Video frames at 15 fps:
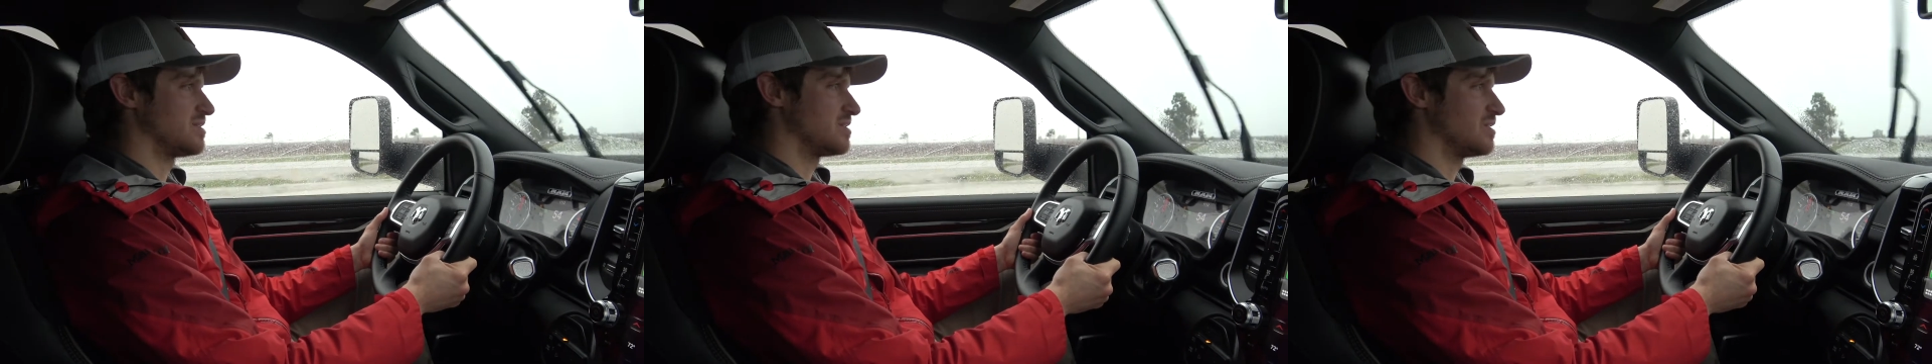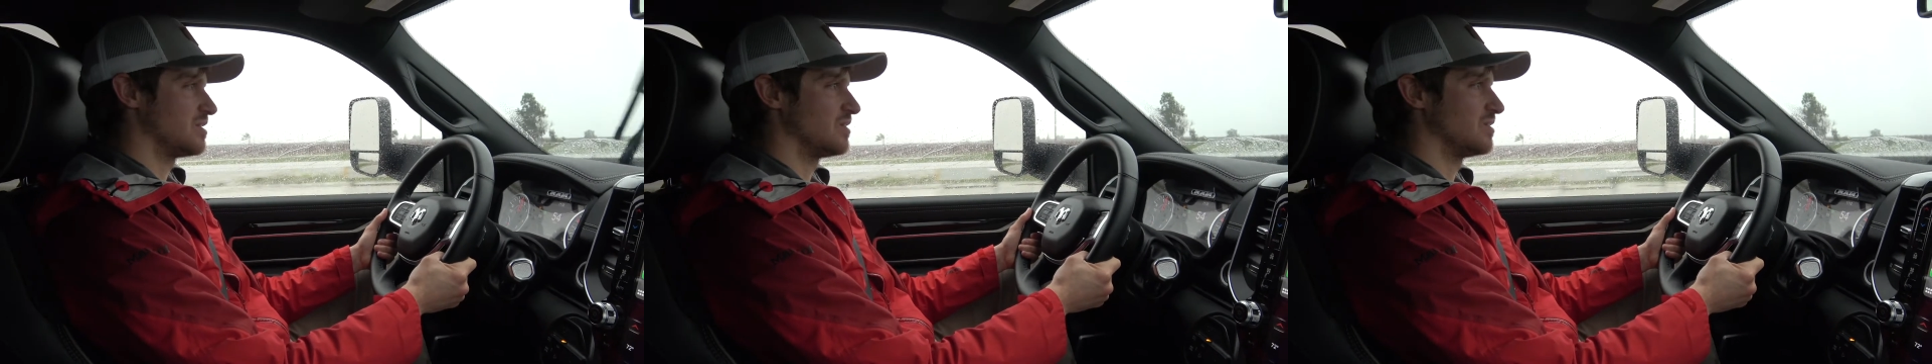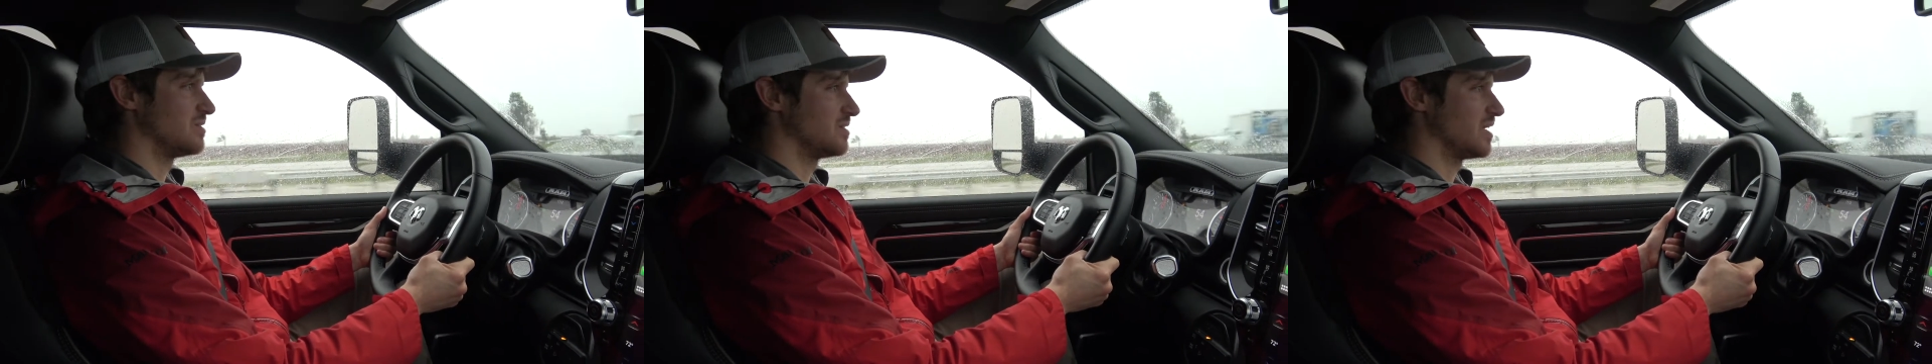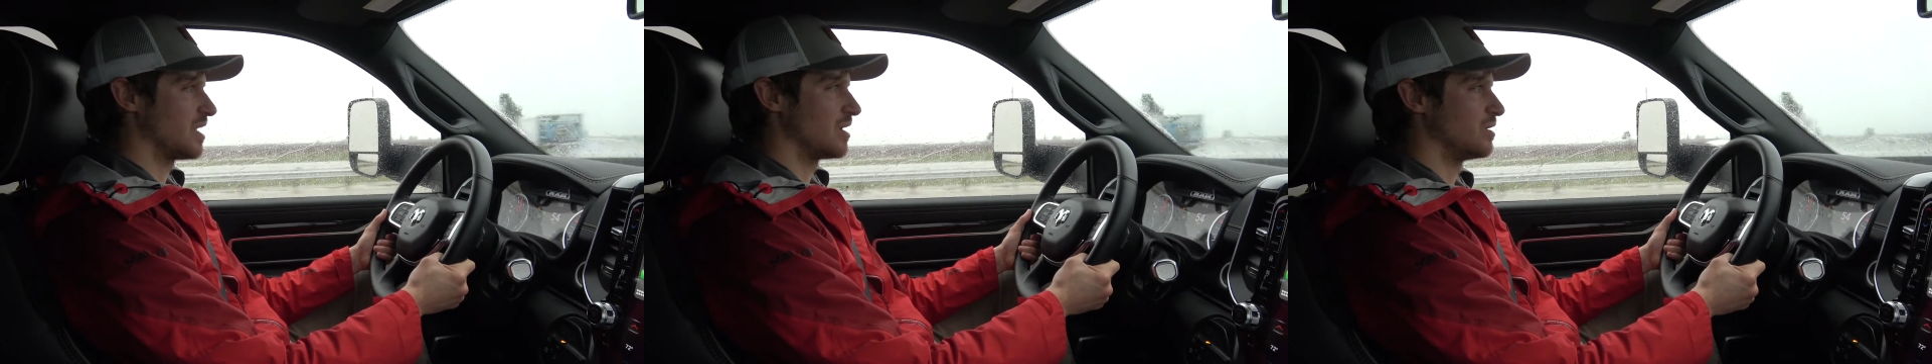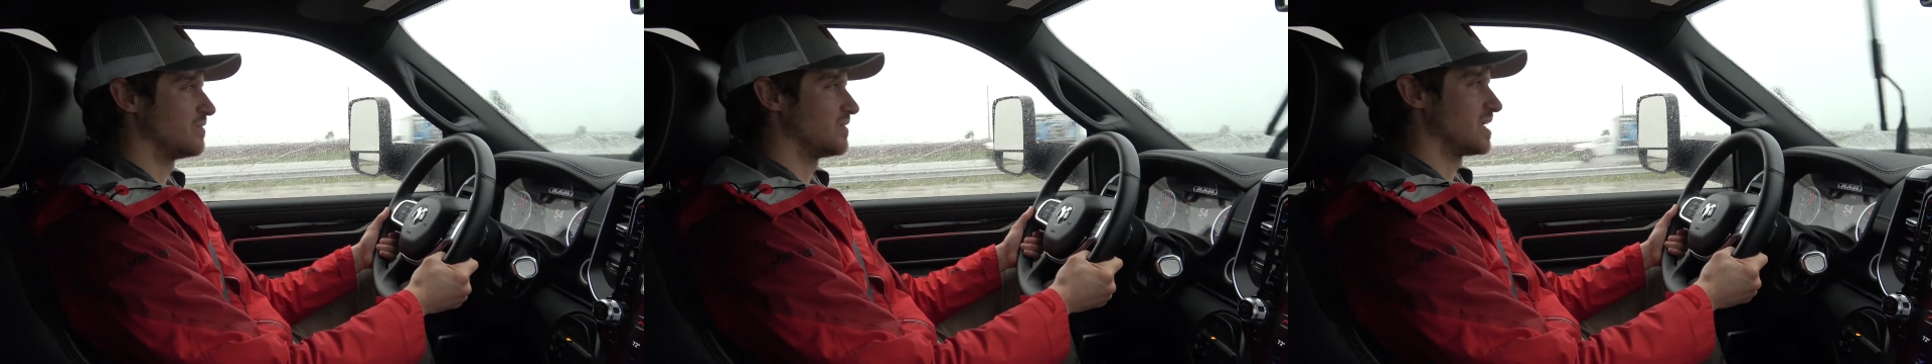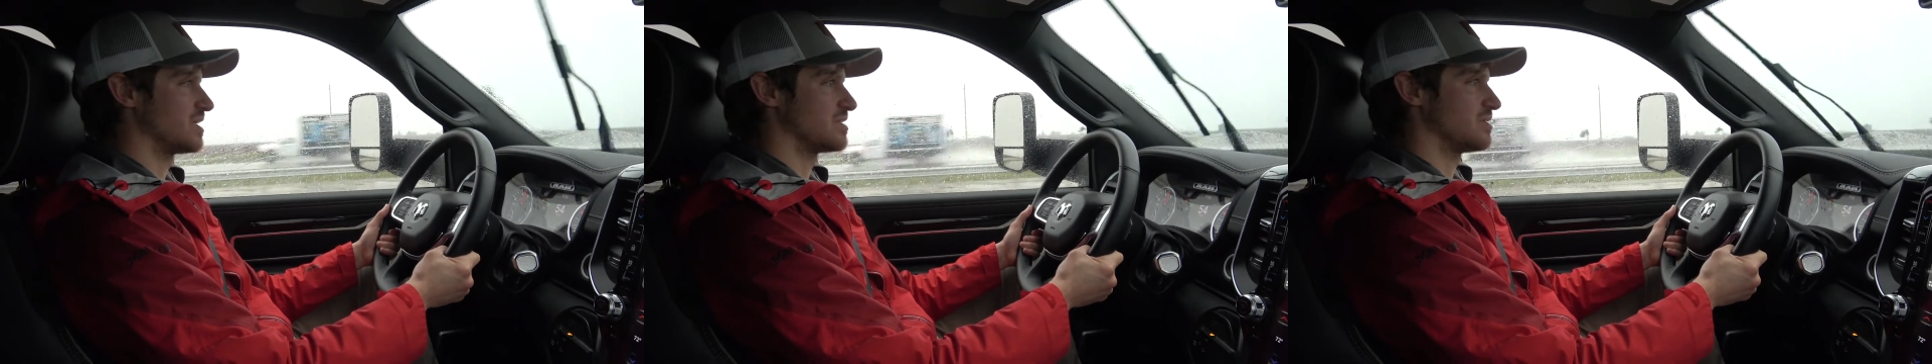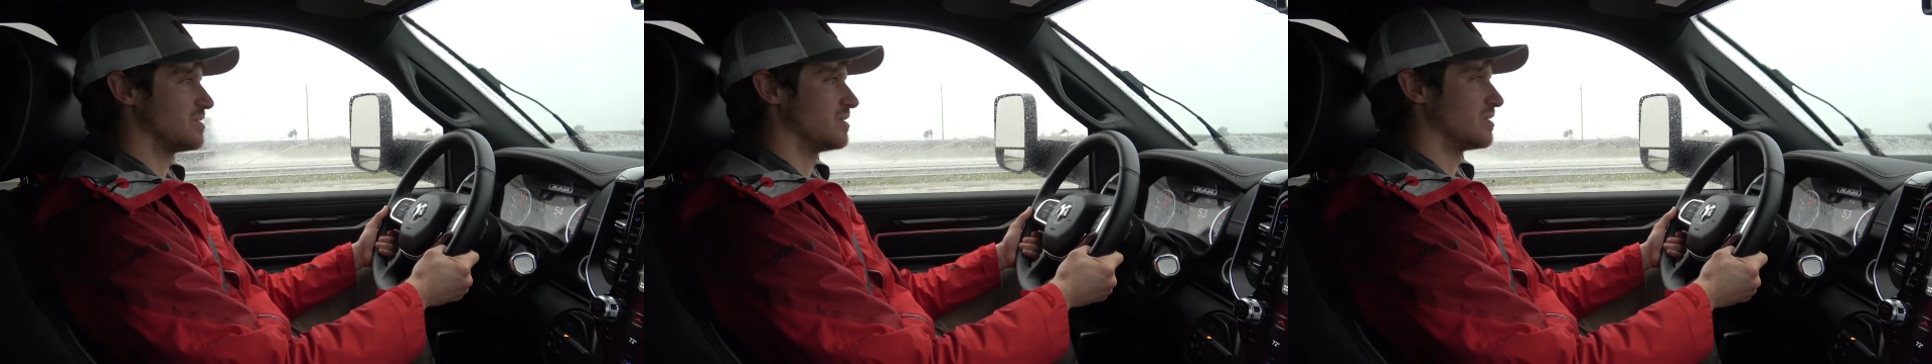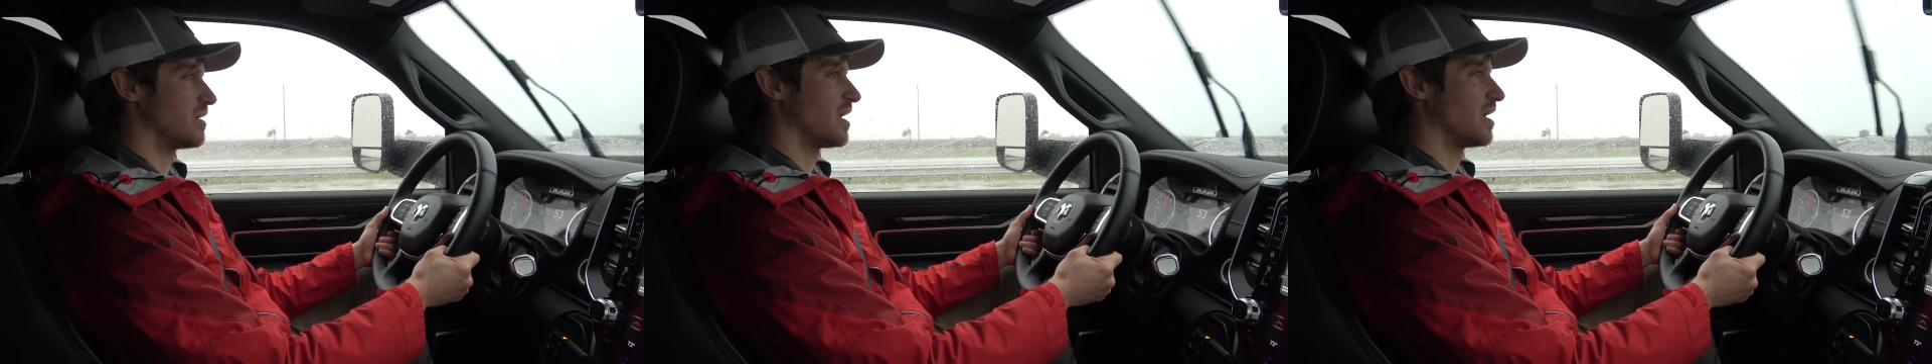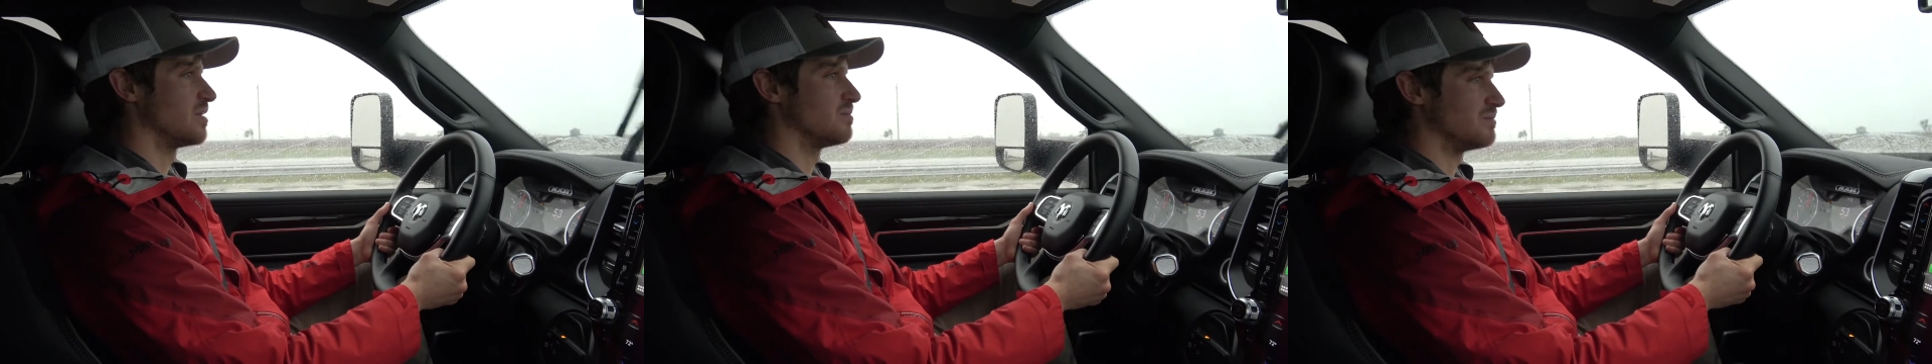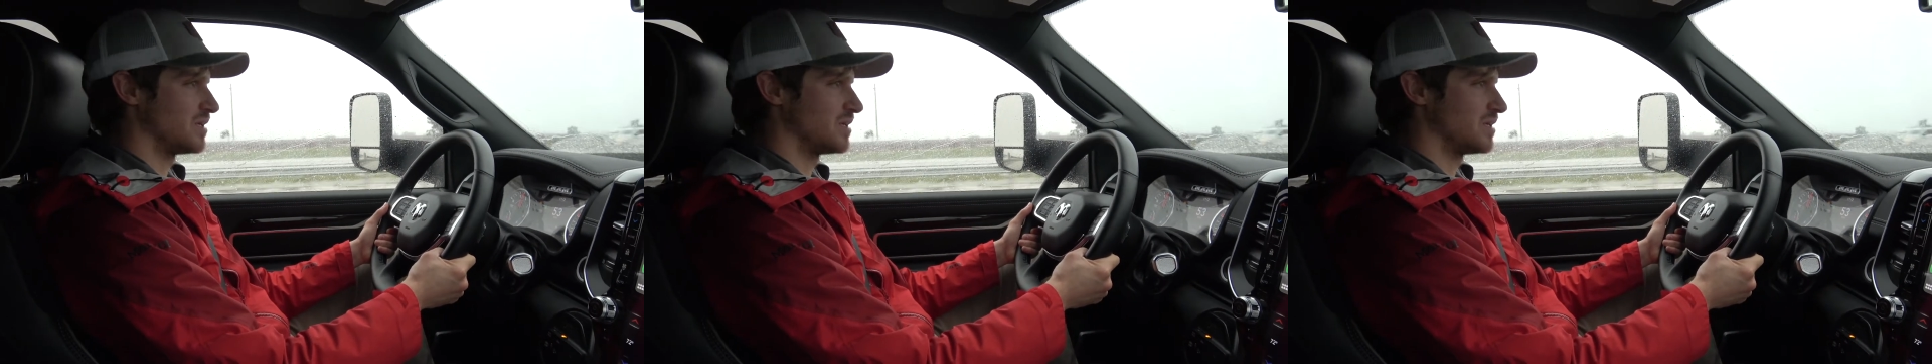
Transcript: so I don't know if that's good or not,